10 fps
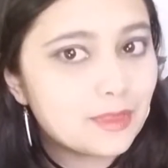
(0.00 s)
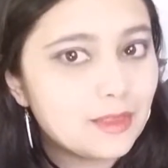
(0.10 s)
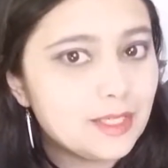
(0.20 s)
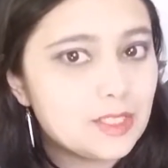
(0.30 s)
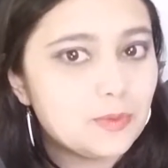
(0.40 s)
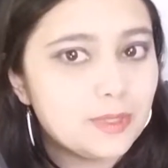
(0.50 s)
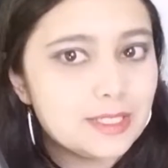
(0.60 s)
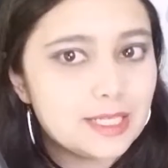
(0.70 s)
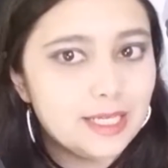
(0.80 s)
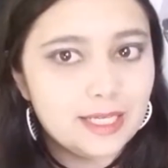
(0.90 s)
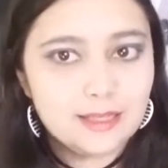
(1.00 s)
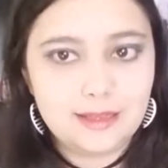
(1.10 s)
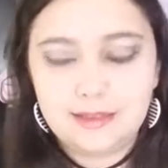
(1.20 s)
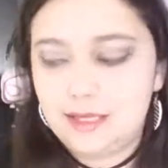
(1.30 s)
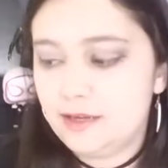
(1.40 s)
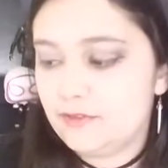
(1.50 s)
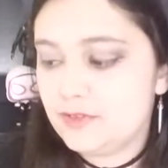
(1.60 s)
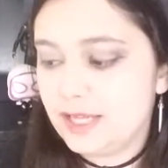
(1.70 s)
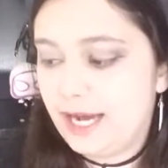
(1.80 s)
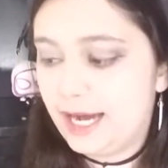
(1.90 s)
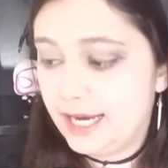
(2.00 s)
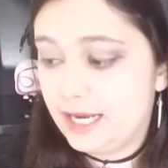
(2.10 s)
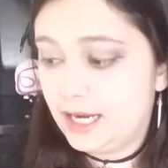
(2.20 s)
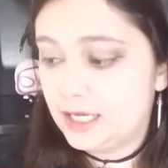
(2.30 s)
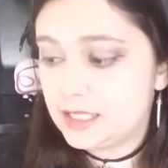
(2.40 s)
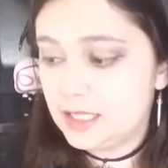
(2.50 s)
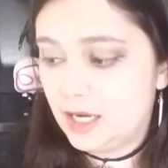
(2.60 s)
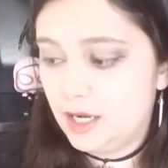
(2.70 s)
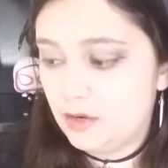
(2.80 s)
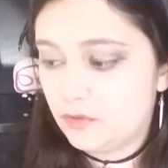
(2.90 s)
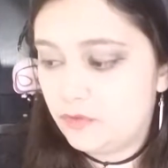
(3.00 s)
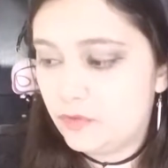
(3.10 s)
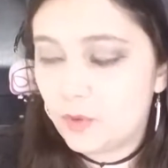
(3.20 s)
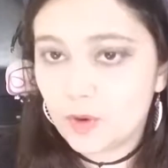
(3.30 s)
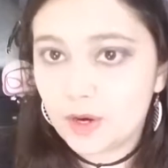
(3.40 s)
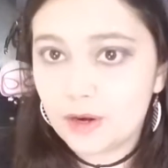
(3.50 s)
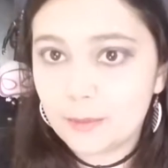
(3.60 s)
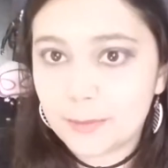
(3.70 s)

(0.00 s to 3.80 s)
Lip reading: This was a gift that I got done for